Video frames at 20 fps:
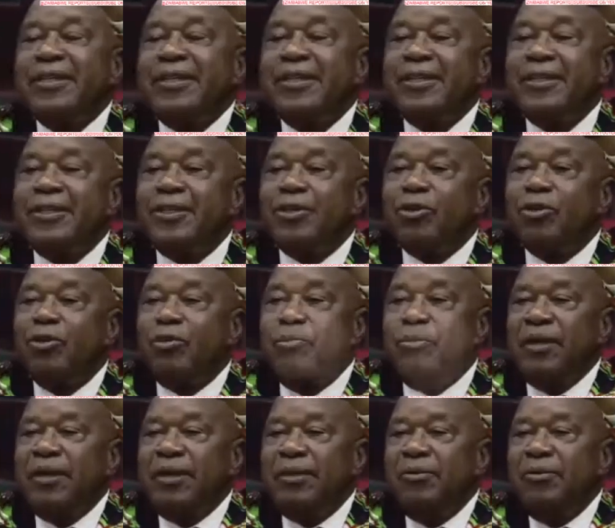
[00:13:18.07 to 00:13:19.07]
see the tall
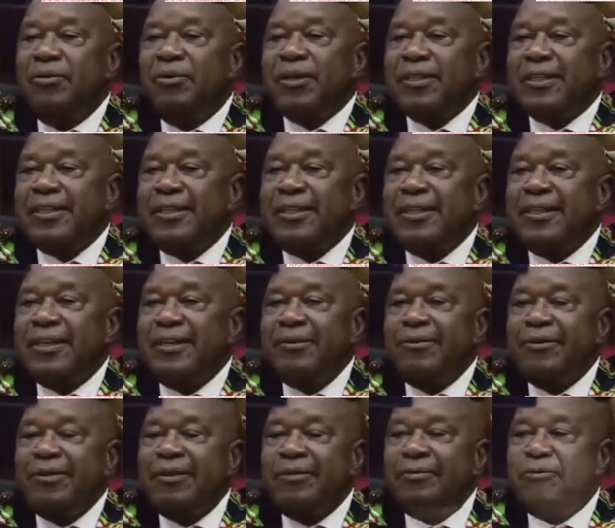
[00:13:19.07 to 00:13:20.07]
man who was
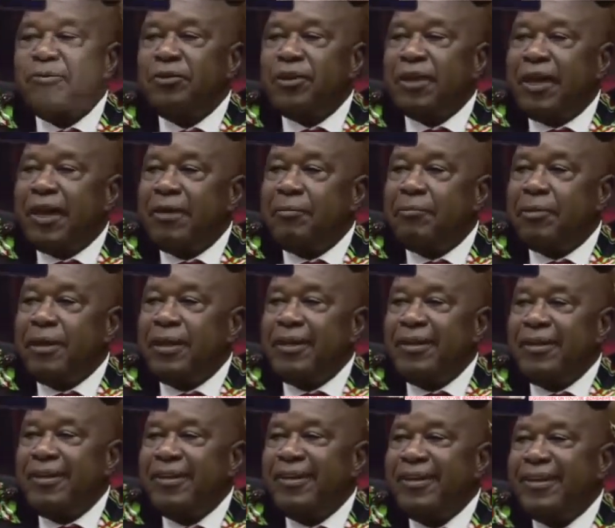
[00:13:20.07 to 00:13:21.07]
here for the campaign.